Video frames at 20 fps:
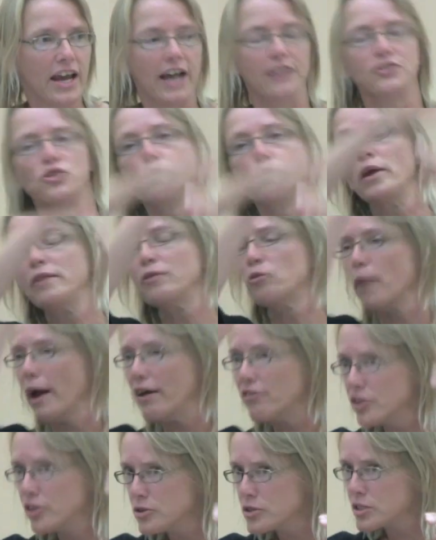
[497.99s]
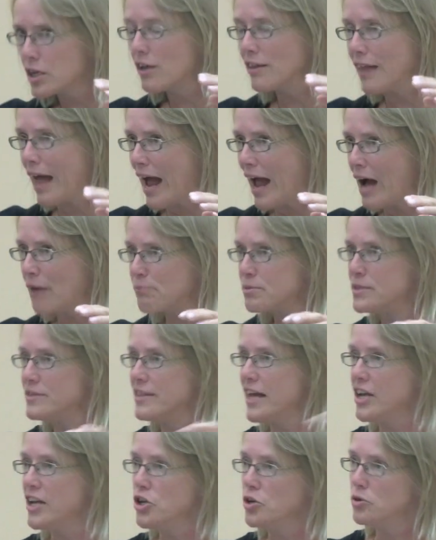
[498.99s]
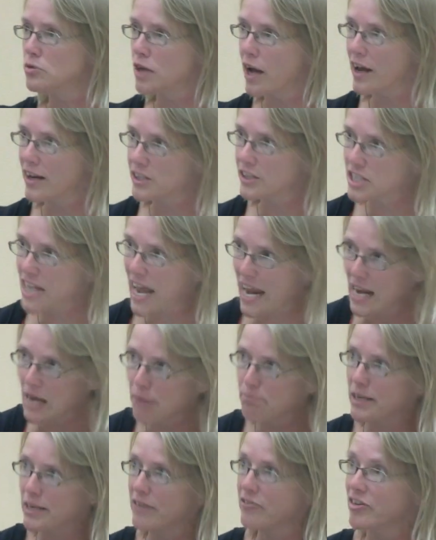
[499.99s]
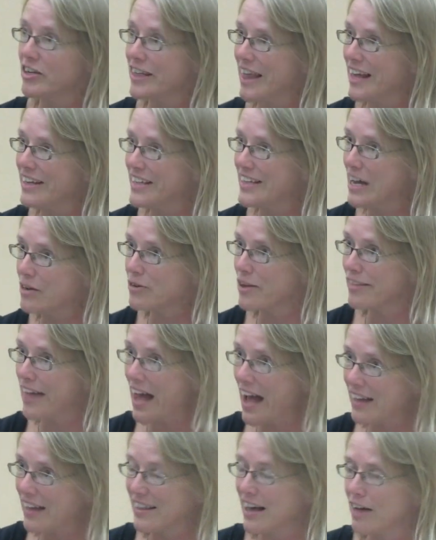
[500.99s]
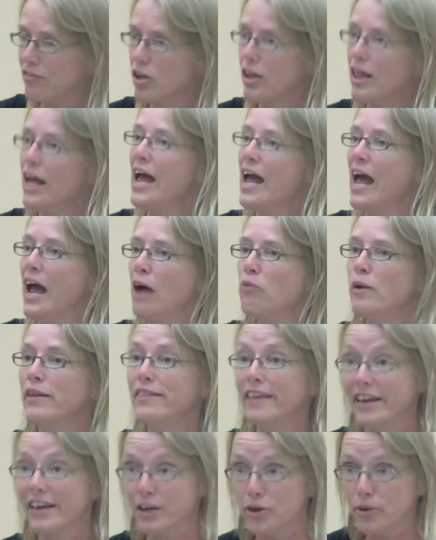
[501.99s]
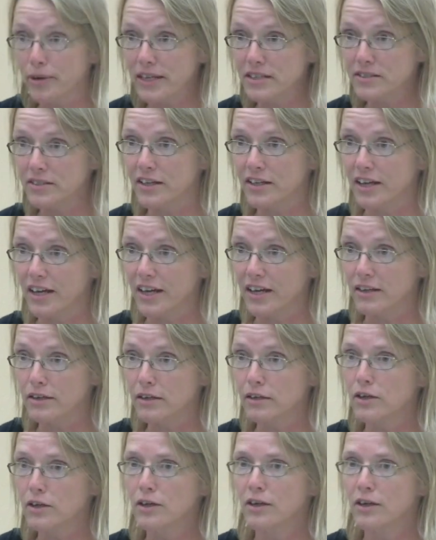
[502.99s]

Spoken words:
And so when the revenues collapse, then you kind of tamp everything down to that level, and when they increase again,